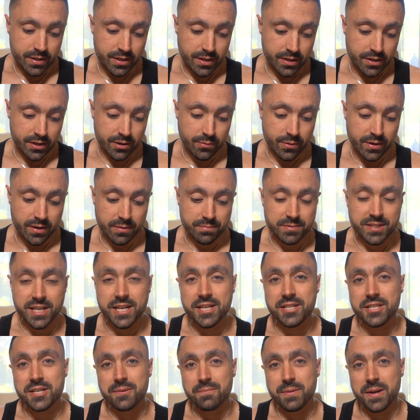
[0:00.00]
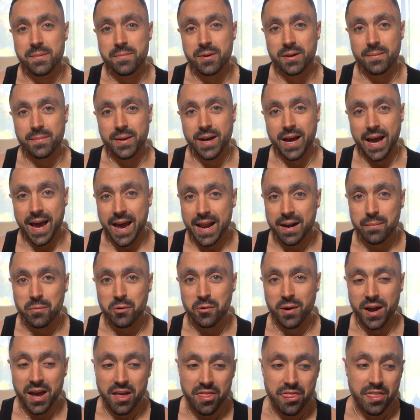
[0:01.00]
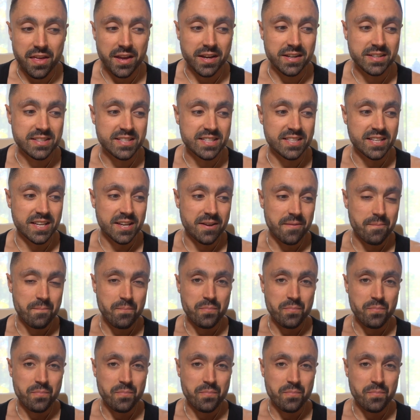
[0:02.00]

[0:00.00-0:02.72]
you know, when I'm teaching people about animal ethics,